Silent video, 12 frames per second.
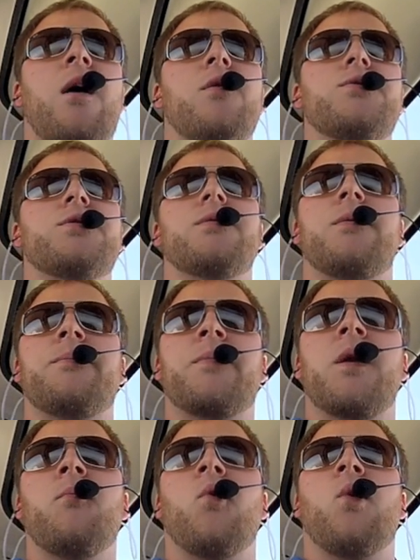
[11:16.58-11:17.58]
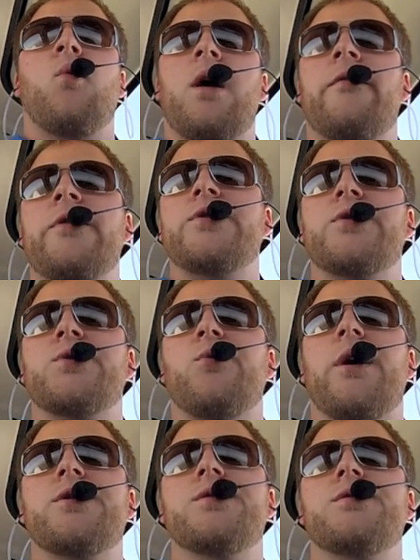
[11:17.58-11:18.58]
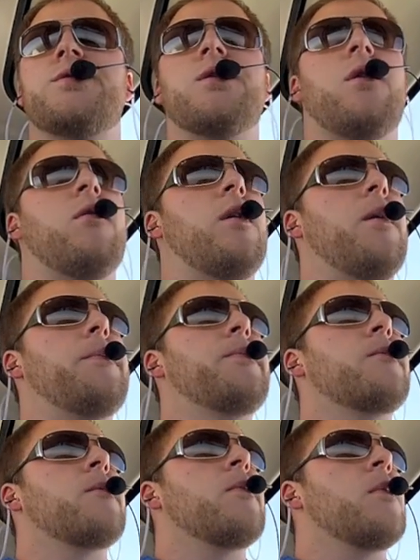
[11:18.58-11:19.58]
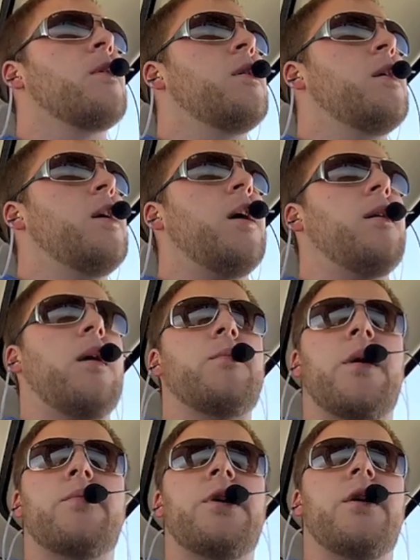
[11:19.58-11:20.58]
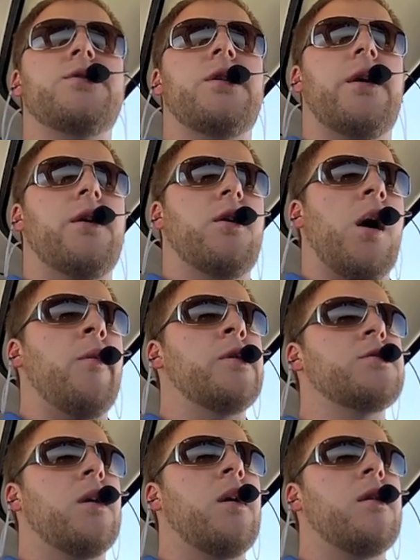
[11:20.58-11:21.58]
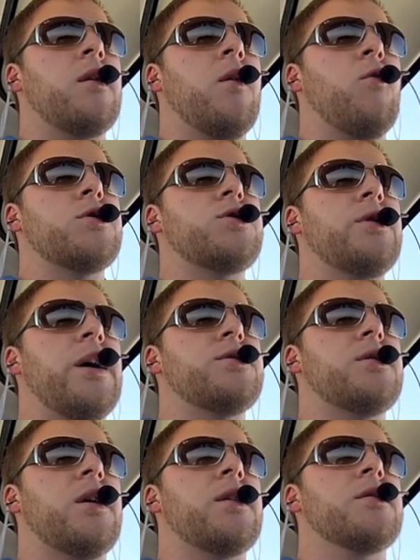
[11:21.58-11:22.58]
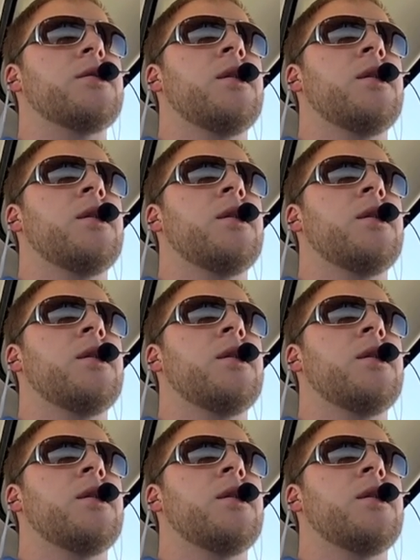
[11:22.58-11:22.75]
outs, more aware of your situation. So I'm curious to hear your comments on it and what you guys think.